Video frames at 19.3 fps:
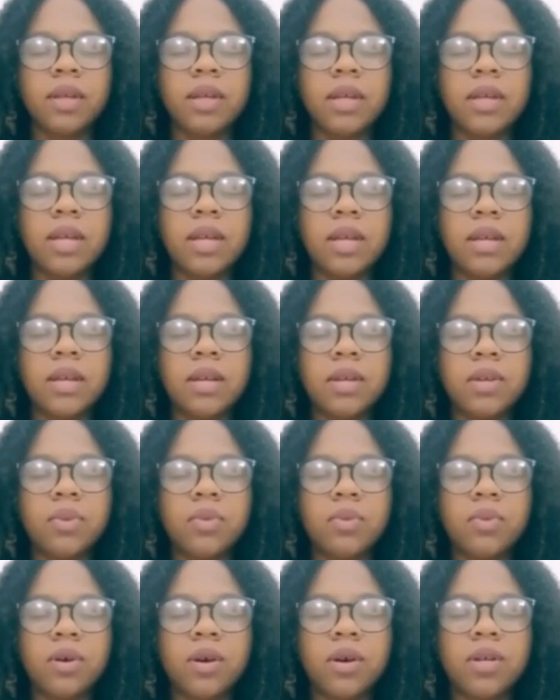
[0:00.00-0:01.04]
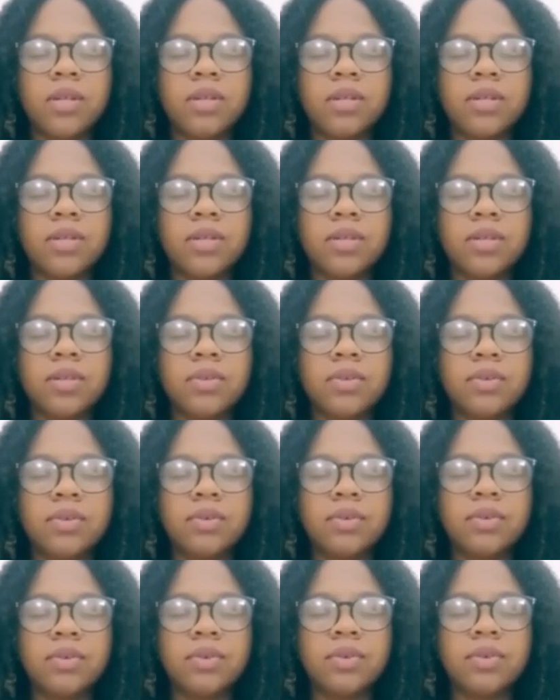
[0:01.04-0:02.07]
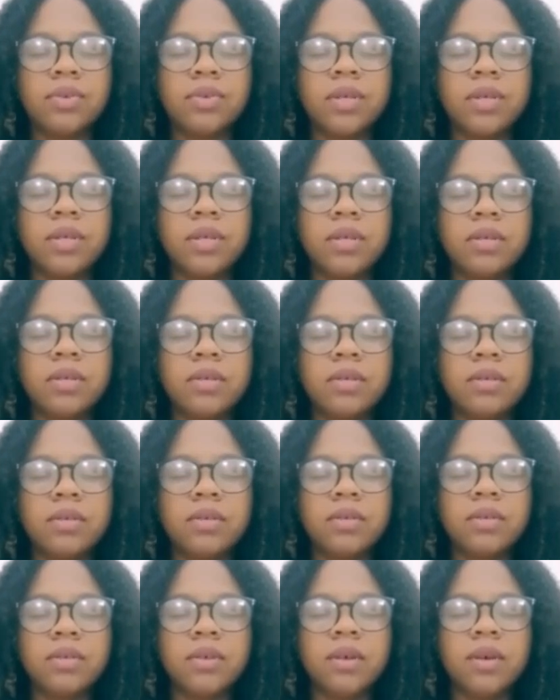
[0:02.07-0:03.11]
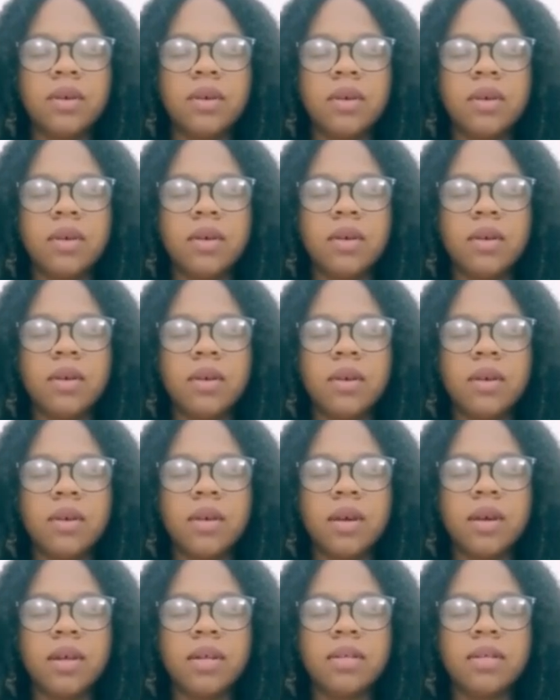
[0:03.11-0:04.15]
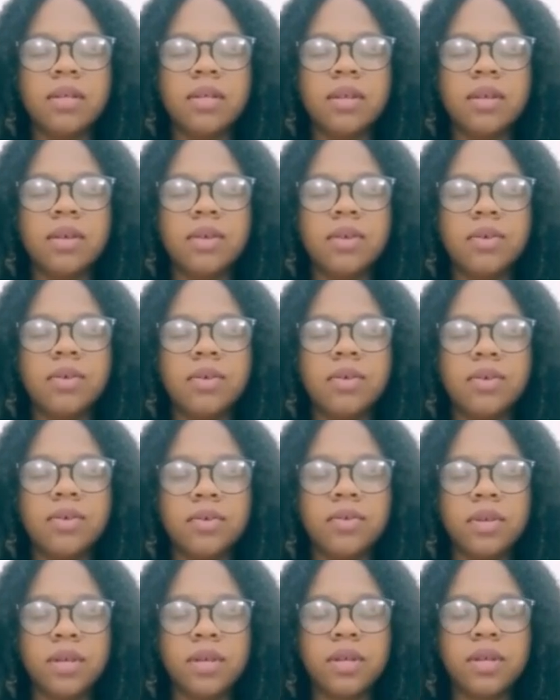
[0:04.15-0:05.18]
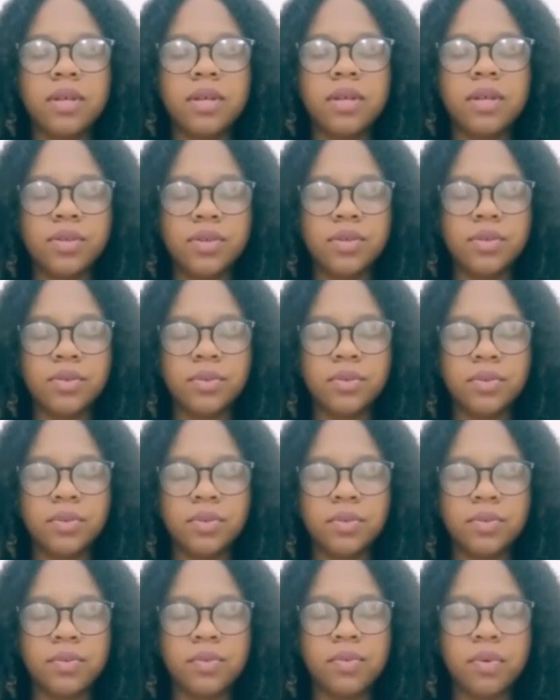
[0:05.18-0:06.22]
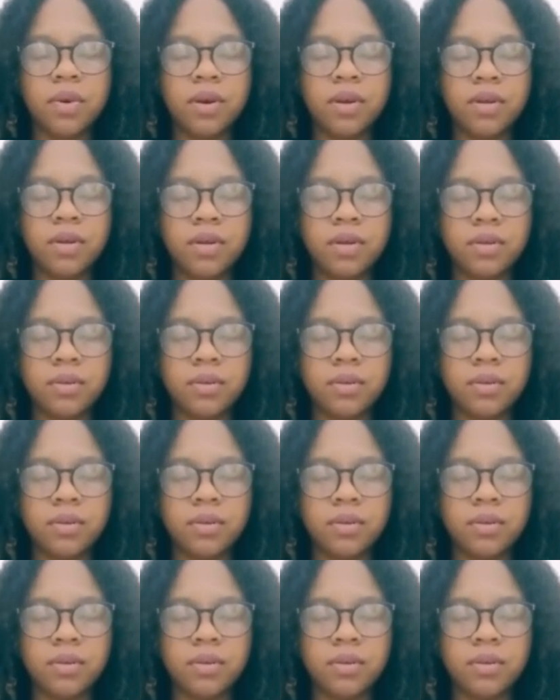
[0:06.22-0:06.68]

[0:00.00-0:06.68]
Inhale, one, two, three. Exhale, three, two, one.